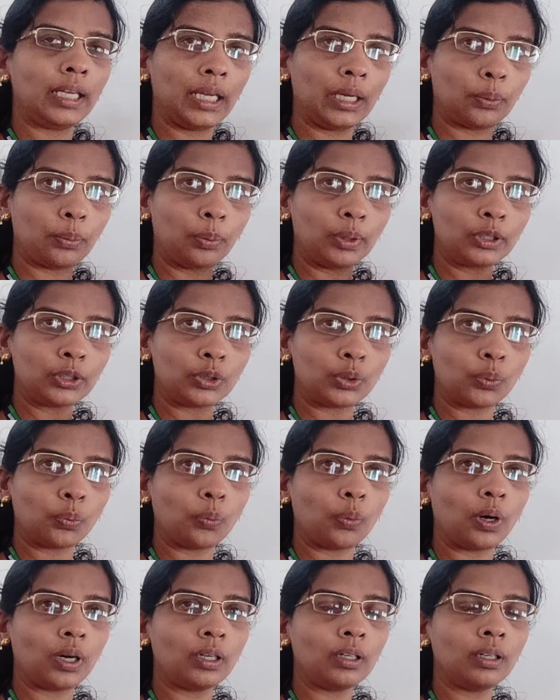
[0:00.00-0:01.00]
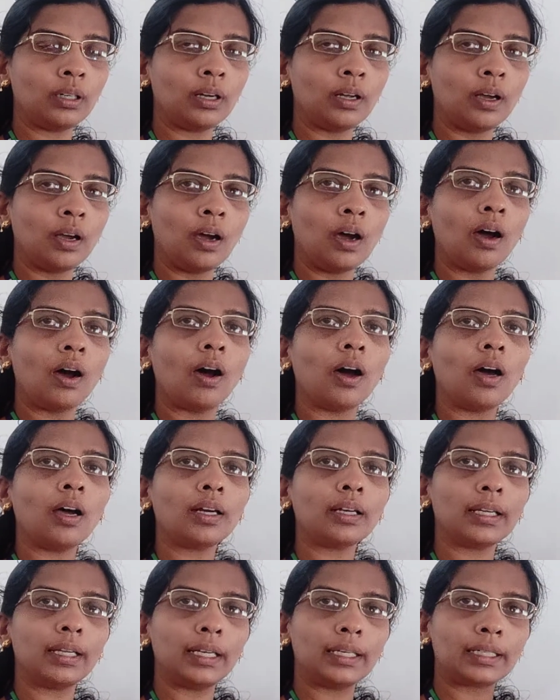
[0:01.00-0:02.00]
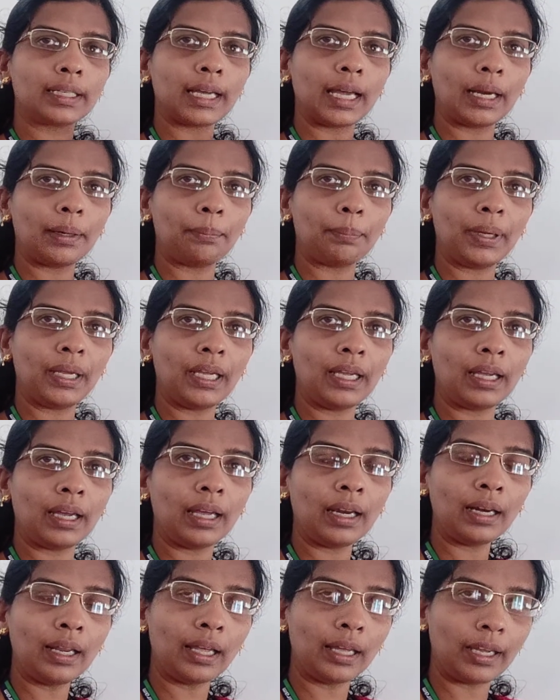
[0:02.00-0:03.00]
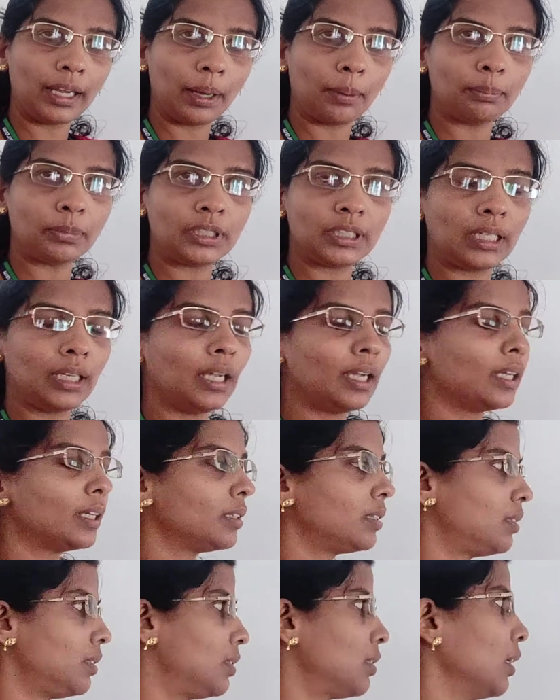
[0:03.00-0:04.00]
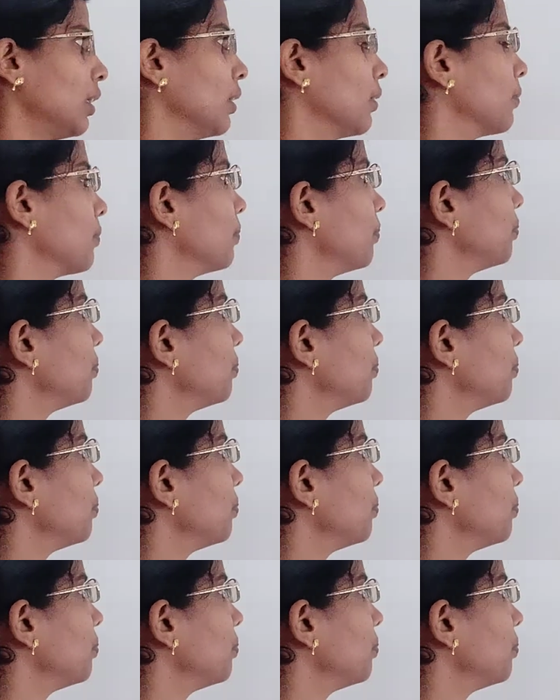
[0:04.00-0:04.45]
equal to 1, or it can be an empty string.